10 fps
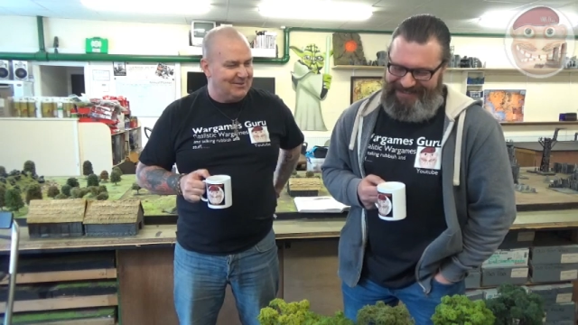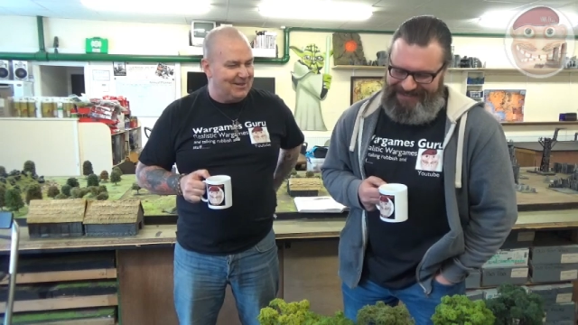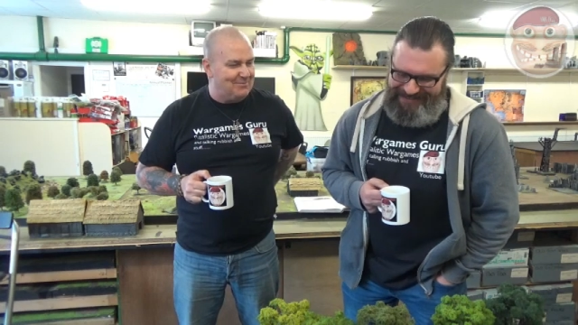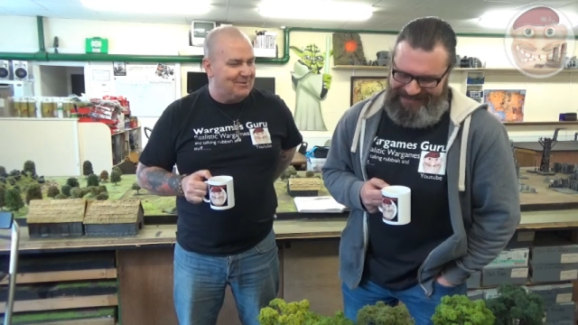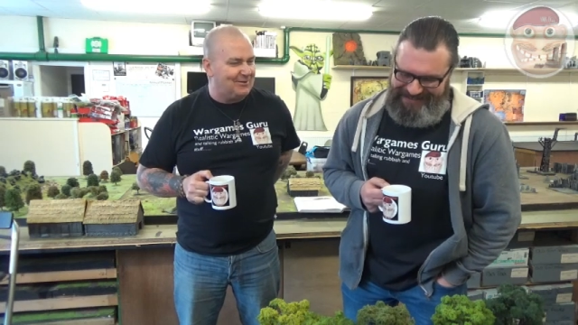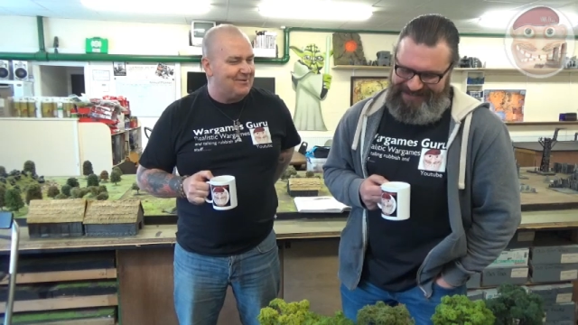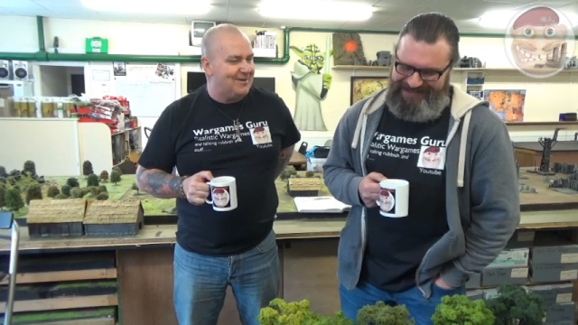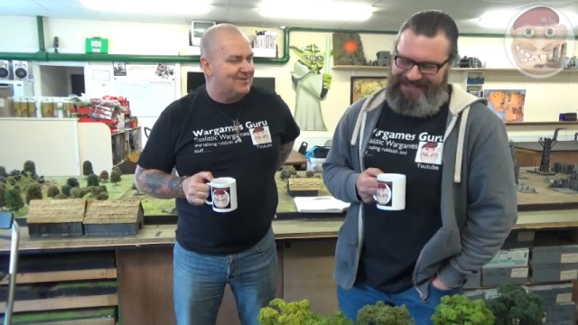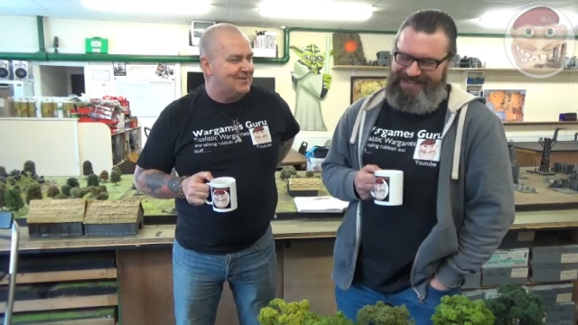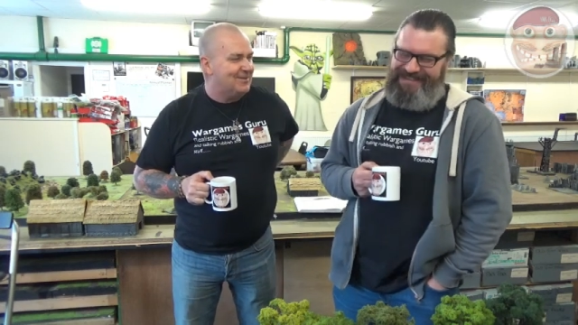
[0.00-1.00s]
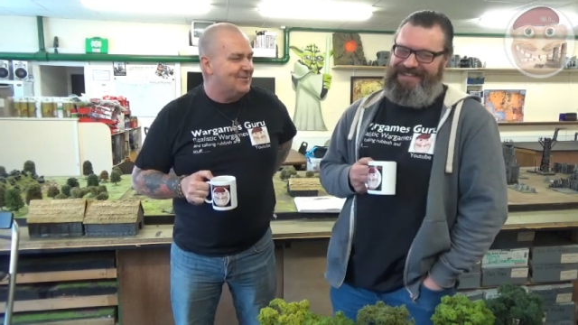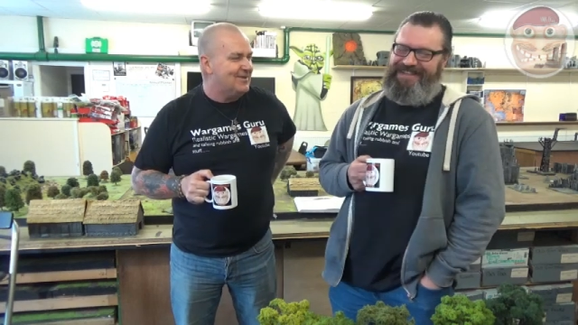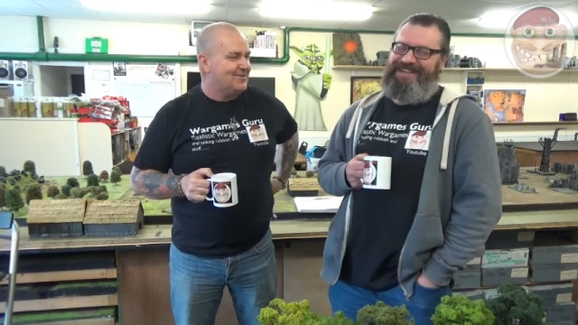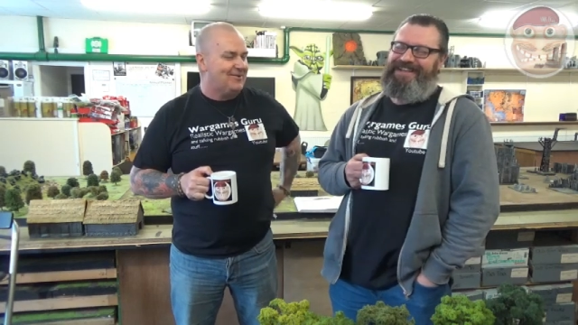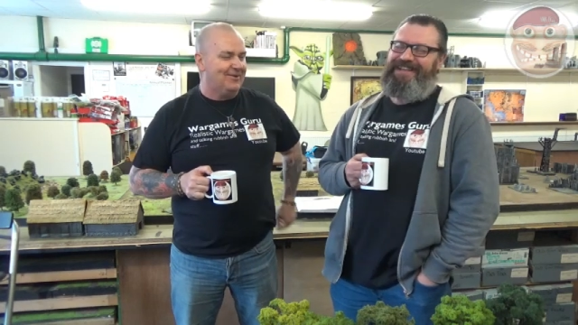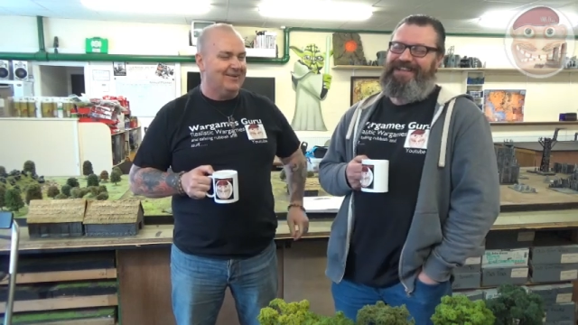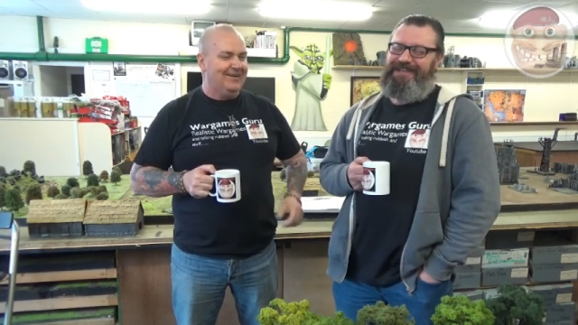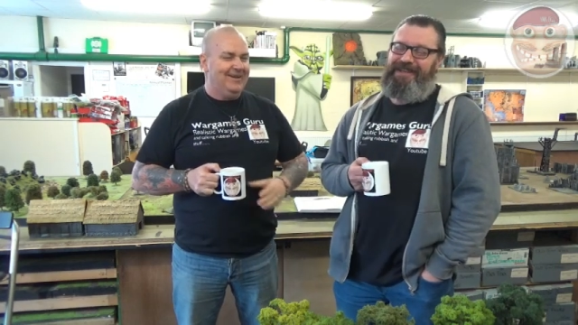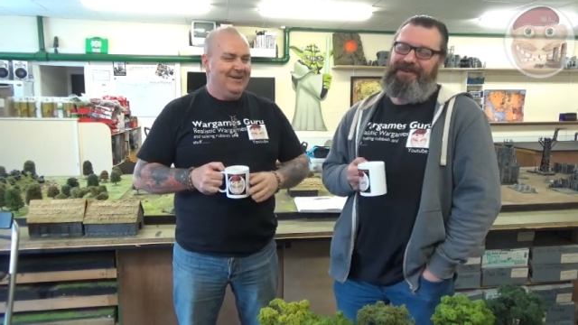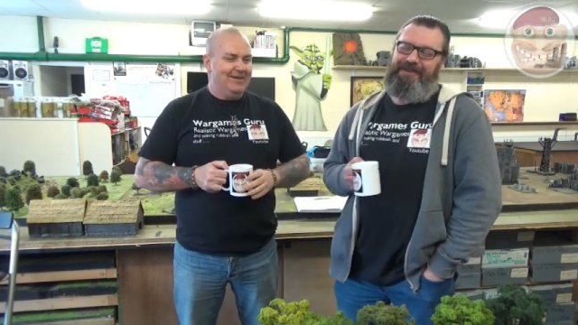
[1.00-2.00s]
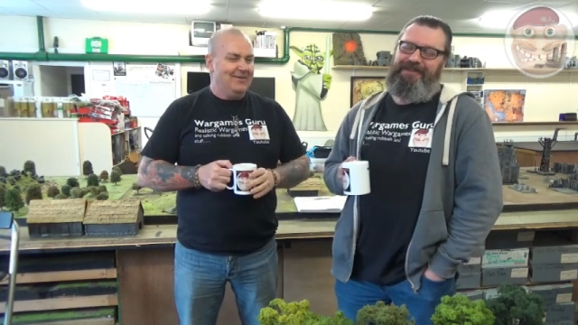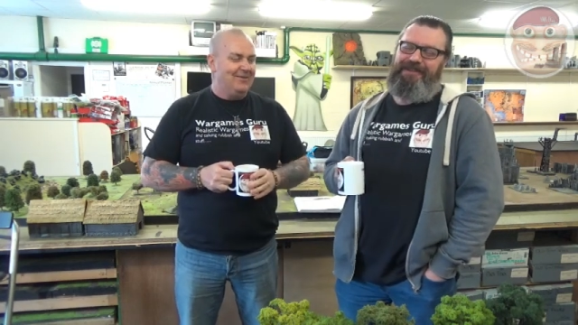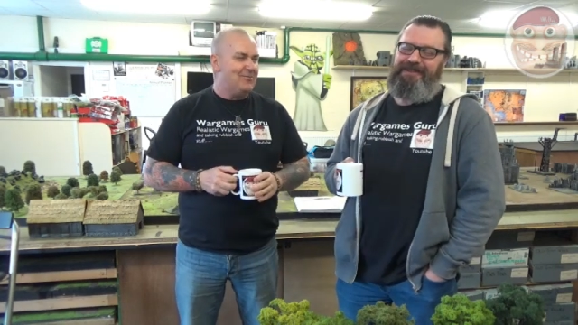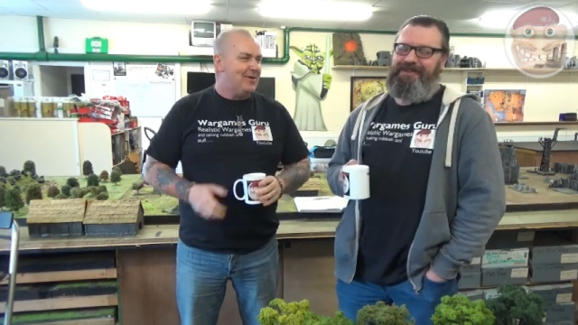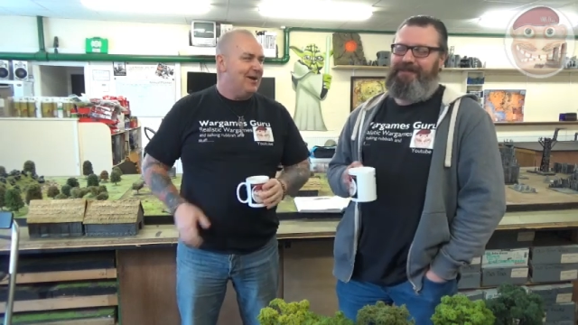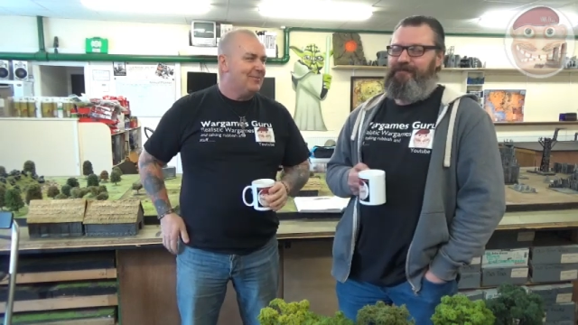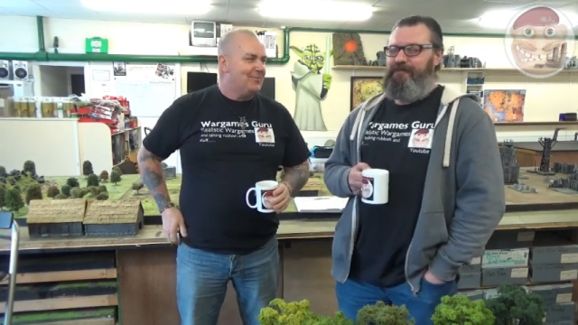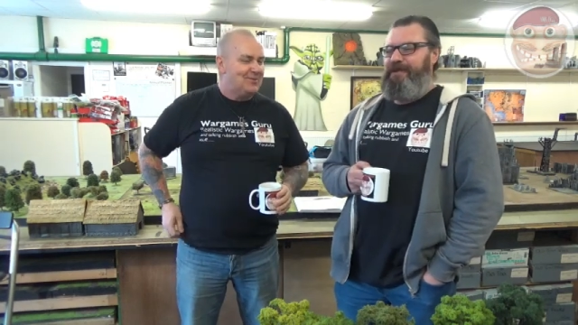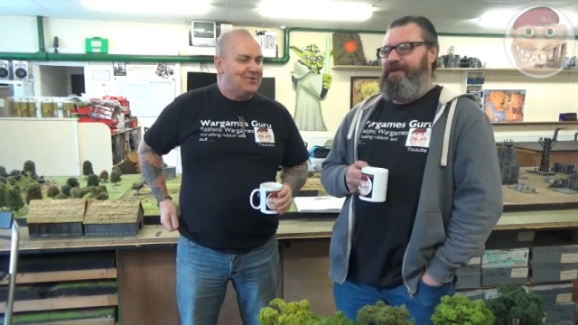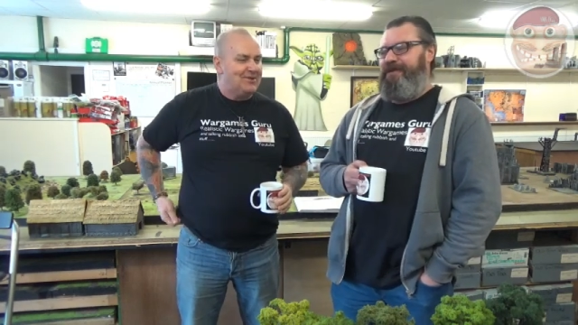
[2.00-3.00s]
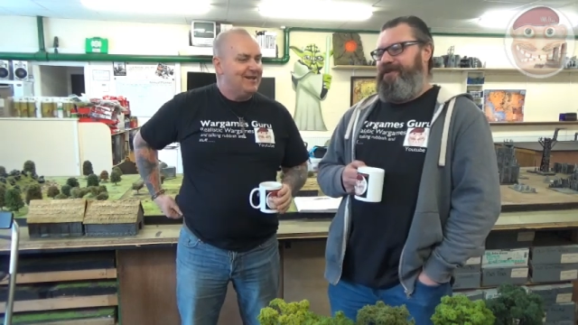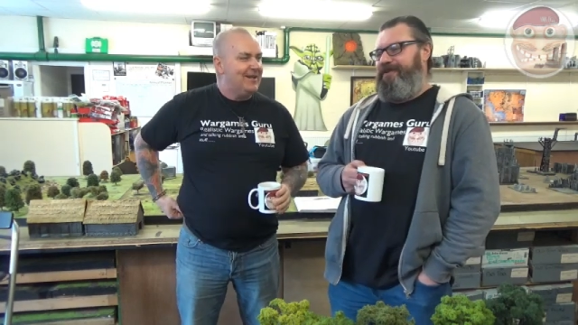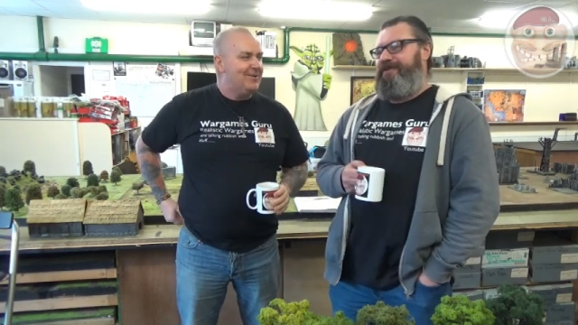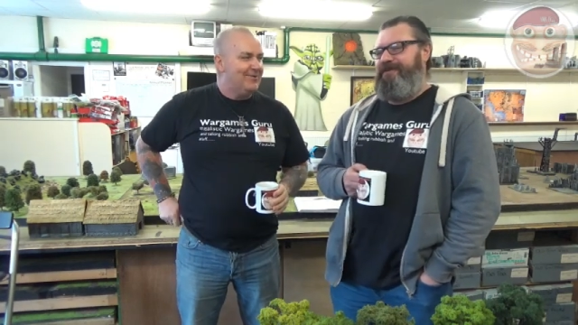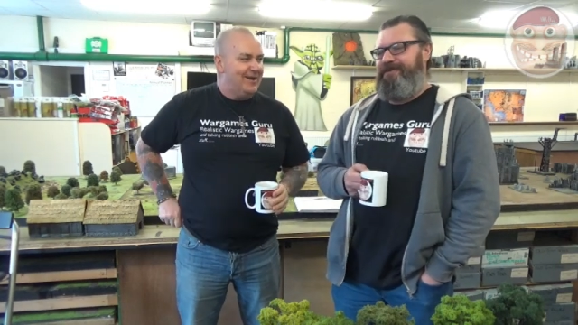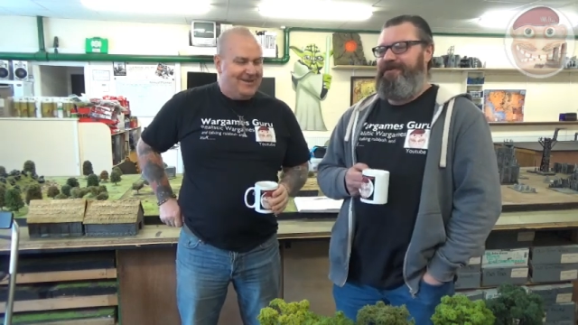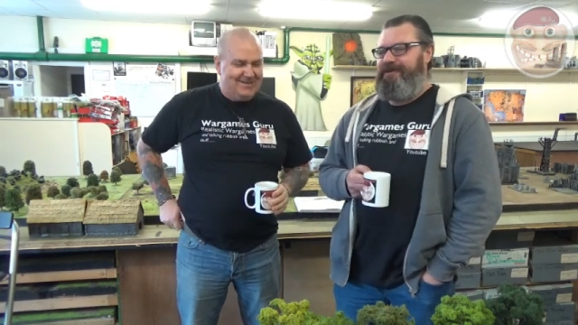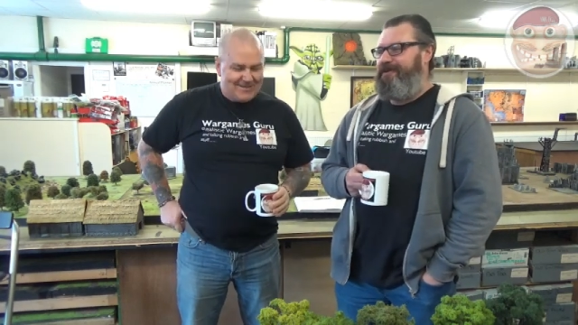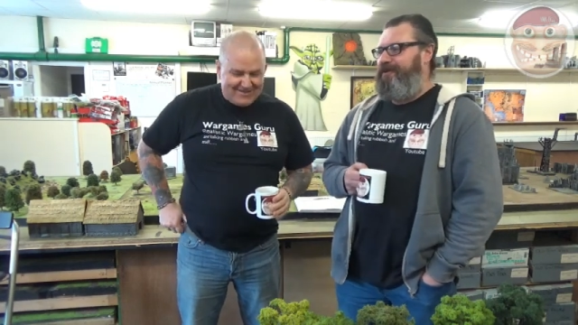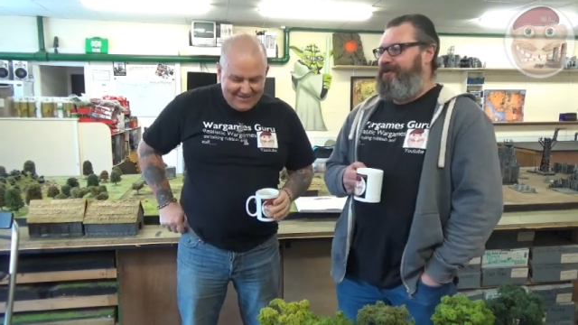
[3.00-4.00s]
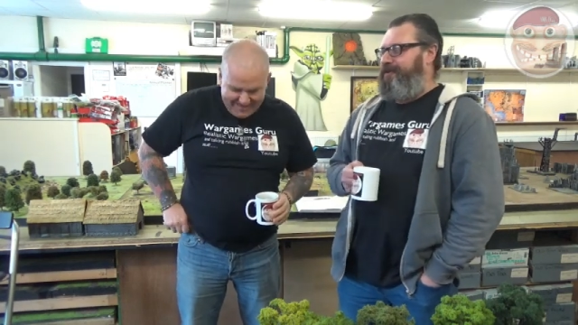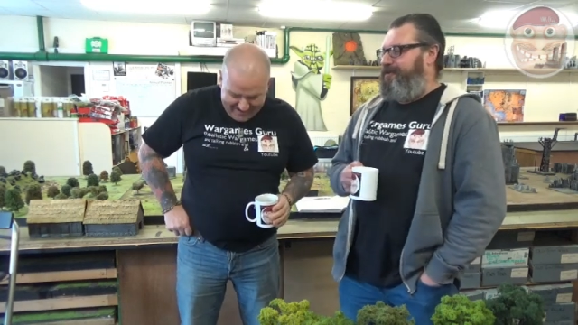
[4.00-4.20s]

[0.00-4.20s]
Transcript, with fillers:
Speaker 1: a couple of grunts in a restaurant. Yeah. The proud Bushido race.